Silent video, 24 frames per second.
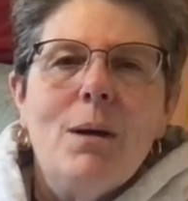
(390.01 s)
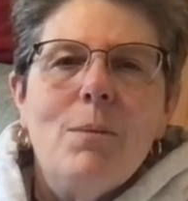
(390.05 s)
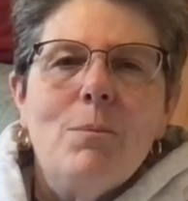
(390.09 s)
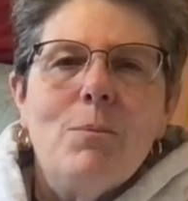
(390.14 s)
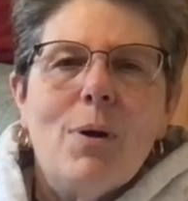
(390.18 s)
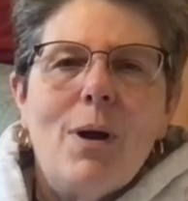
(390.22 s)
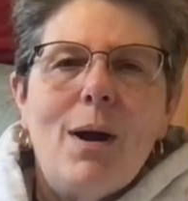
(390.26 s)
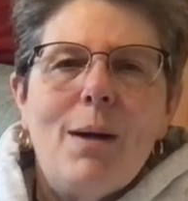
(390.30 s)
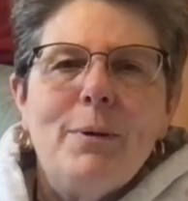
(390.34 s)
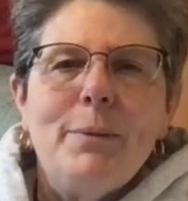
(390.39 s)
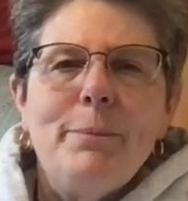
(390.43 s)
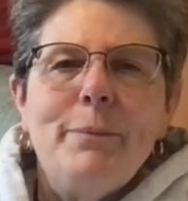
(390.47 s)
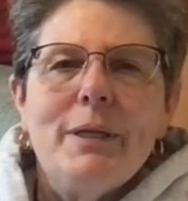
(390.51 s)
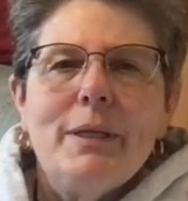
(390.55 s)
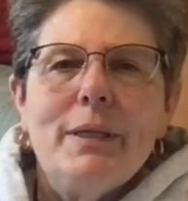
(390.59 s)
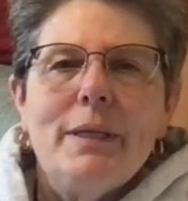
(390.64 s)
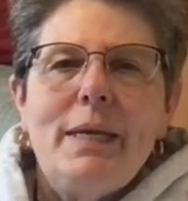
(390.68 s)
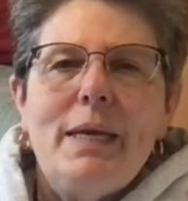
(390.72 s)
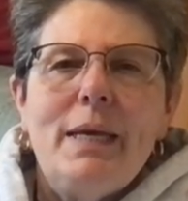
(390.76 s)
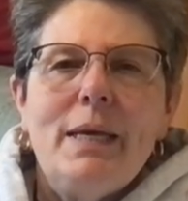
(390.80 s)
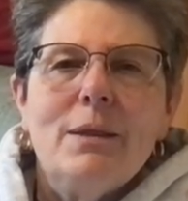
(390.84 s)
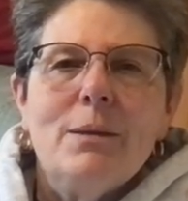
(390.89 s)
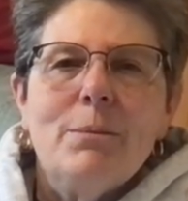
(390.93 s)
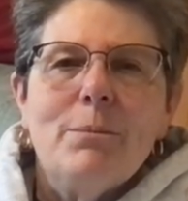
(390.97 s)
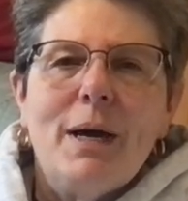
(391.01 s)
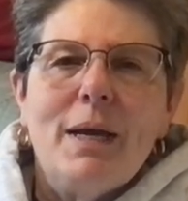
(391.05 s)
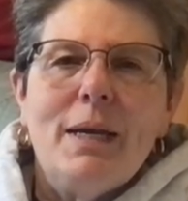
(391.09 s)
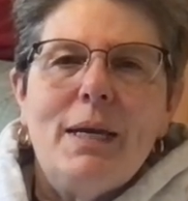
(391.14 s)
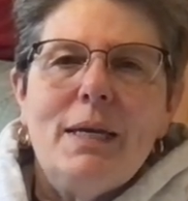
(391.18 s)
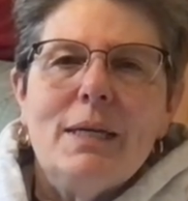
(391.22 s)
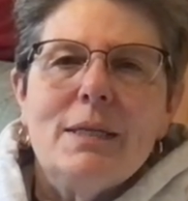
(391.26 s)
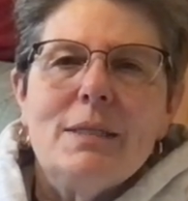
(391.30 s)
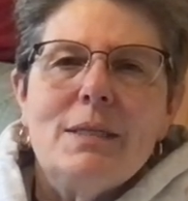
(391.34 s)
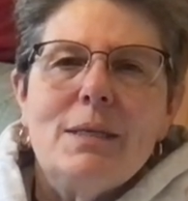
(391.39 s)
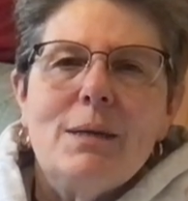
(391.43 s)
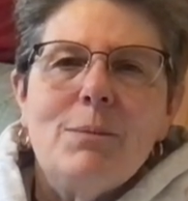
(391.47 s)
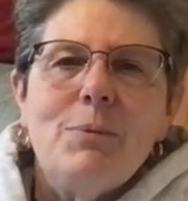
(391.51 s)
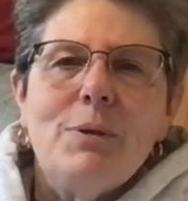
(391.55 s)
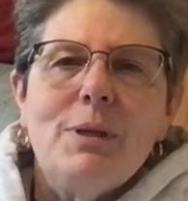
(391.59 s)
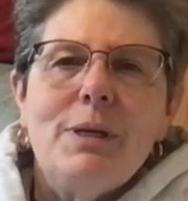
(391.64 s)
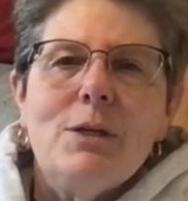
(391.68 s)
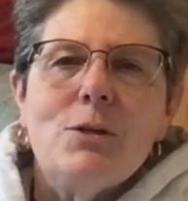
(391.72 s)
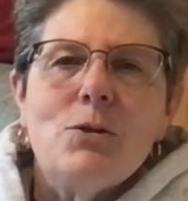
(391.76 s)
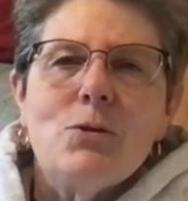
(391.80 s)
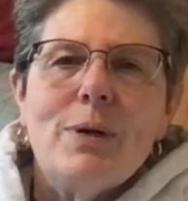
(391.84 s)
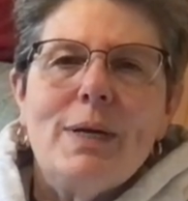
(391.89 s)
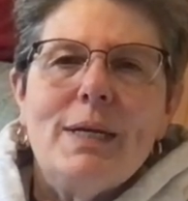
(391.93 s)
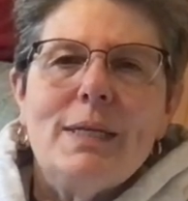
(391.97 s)
Probability in the money is simply a
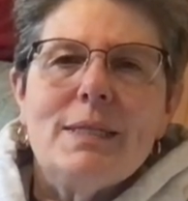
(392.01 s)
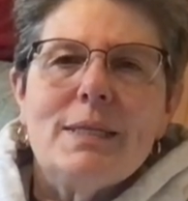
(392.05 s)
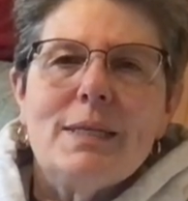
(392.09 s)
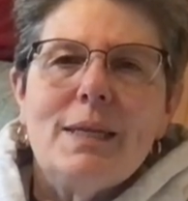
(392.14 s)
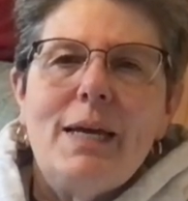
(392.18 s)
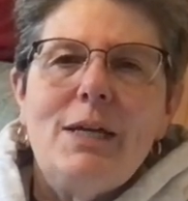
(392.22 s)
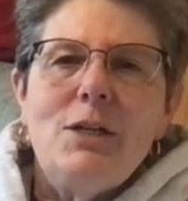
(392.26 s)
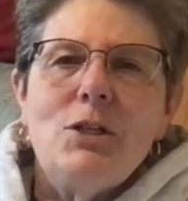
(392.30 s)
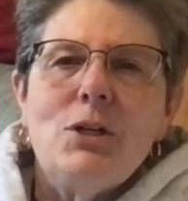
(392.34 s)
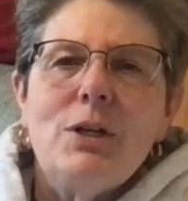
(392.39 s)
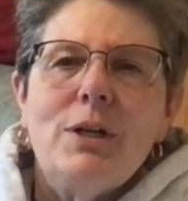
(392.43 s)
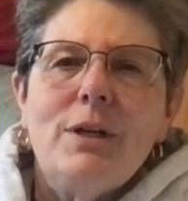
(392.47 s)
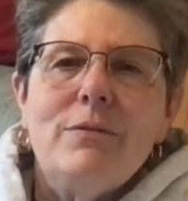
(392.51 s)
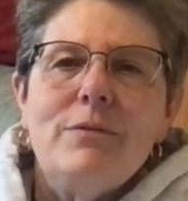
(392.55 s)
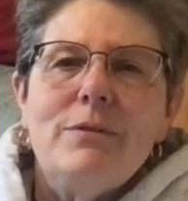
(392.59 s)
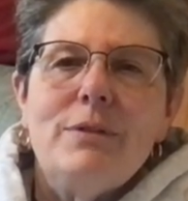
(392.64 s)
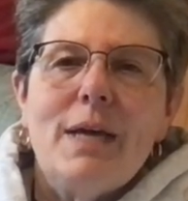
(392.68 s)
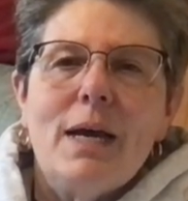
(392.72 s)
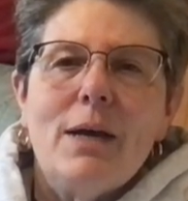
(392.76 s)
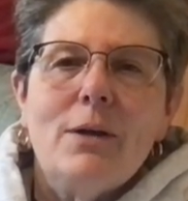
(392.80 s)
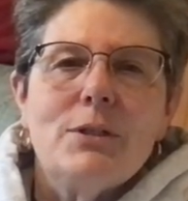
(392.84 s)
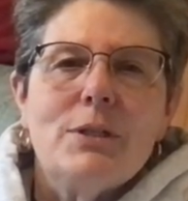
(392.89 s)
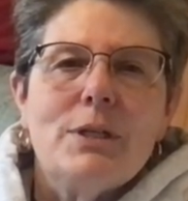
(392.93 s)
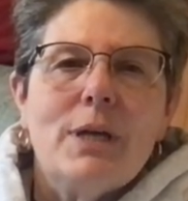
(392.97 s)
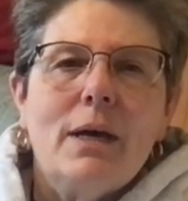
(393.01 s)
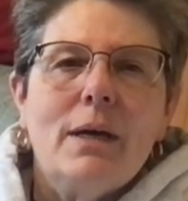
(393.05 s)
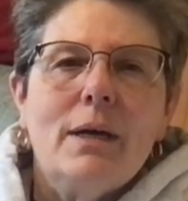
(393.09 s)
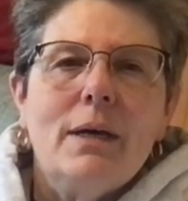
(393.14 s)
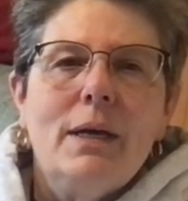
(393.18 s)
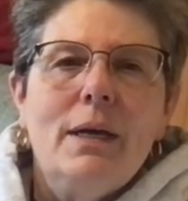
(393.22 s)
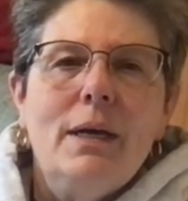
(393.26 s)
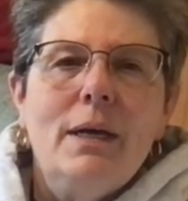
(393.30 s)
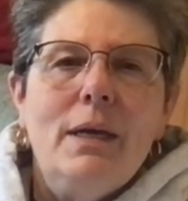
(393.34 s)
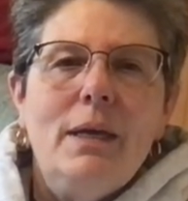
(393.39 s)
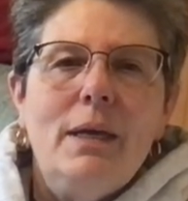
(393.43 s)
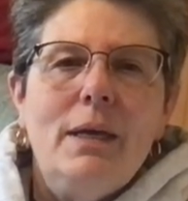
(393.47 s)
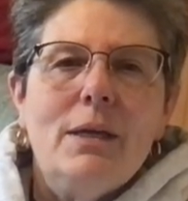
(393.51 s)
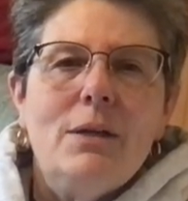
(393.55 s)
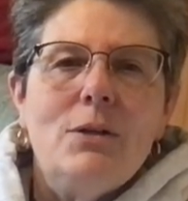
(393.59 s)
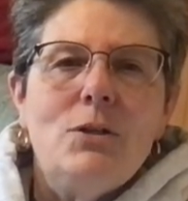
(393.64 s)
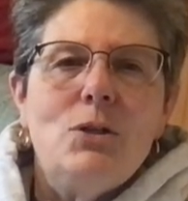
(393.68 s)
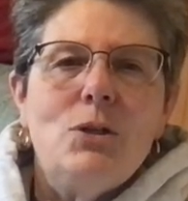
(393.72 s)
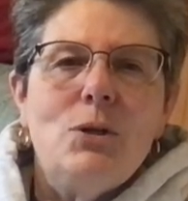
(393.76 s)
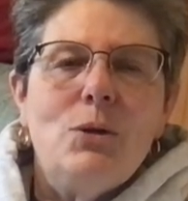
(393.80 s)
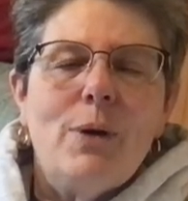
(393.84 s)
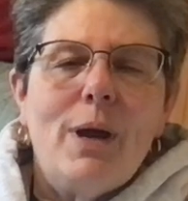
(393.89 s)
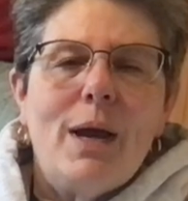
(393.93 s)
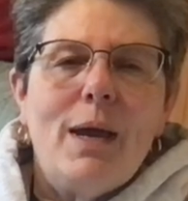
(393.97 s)
translation of delta
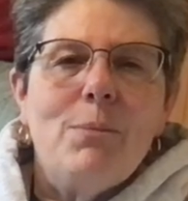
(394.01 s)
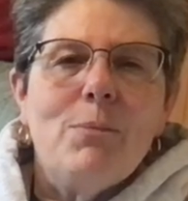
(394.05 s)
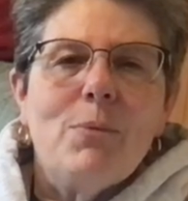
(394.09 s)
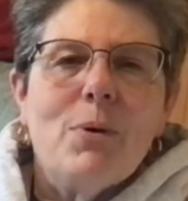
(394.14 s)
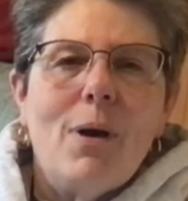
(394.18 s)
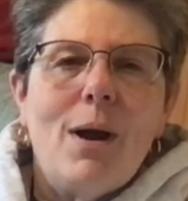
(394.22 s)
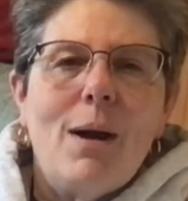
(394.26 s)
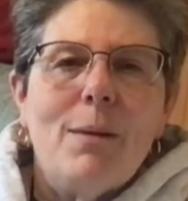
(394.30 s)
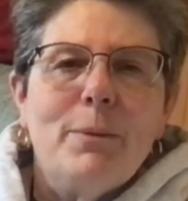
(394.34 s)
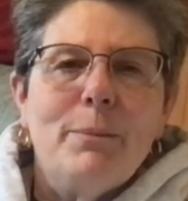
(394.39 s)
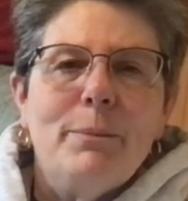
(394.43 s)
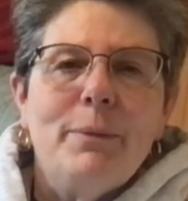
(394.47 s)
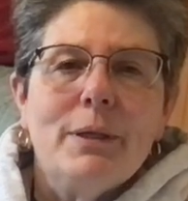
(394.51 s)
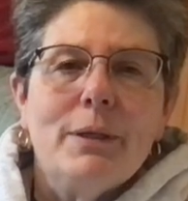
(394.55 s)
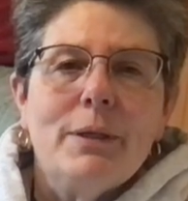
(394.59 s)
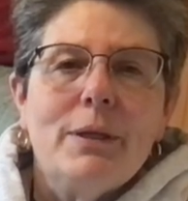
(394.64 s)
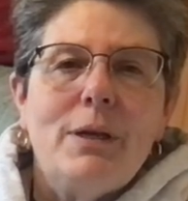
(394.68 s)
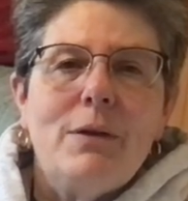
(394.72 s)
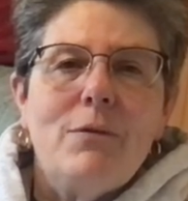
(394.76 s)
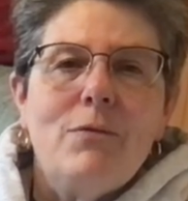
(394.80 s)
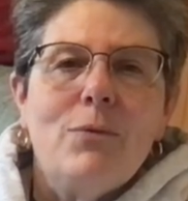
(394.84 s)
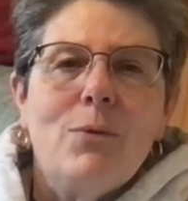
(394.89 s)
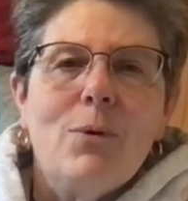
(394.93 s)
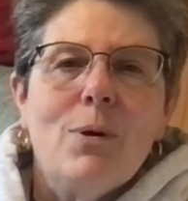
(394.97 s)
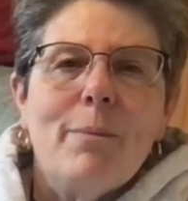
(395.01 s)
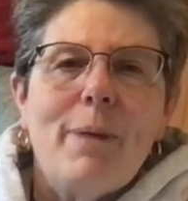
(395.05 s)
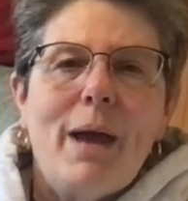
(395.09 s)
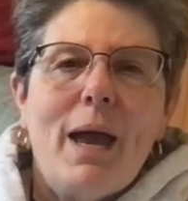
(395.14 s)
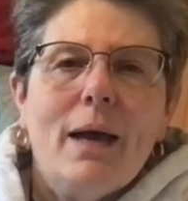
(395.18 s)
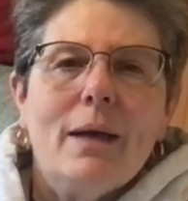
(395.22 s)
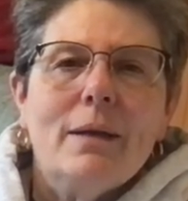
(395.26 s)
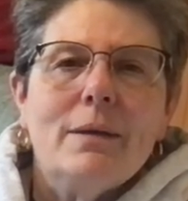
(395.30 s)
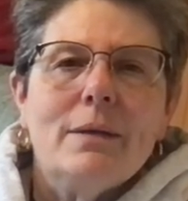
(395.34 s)
into a probability format,